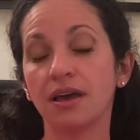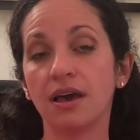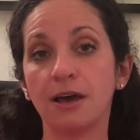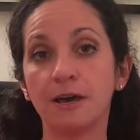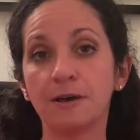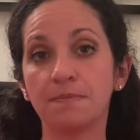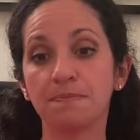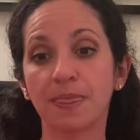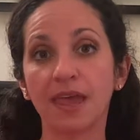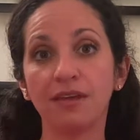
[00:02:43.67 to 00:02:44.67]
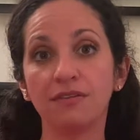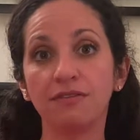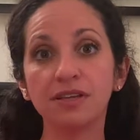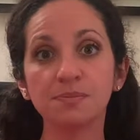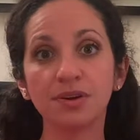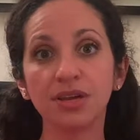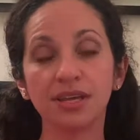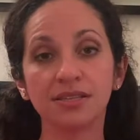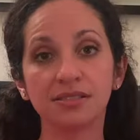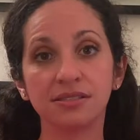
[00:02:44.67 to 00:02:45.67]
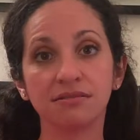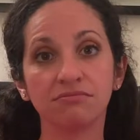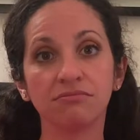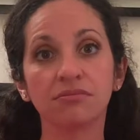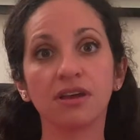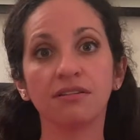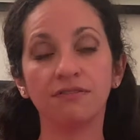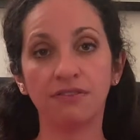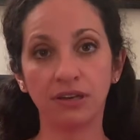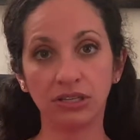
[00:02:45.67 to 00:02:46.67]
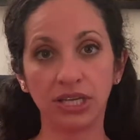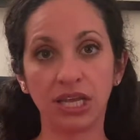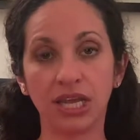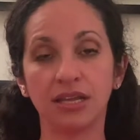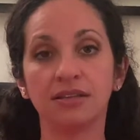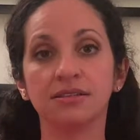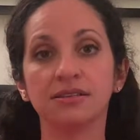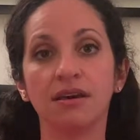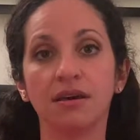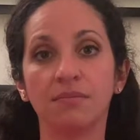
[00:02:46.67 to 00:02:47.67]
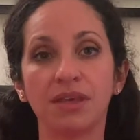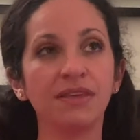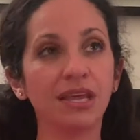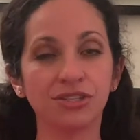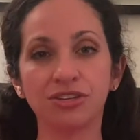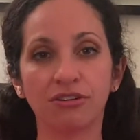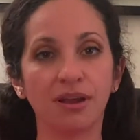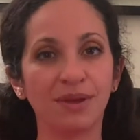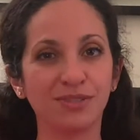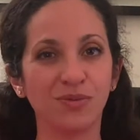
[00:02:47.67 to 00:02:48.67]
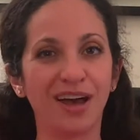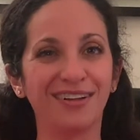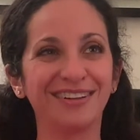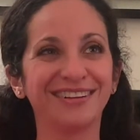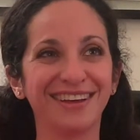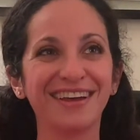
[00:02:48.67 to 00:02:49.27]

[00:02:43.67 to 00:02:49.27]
and Facebook is kind of funneling in some, I think Instagram as well,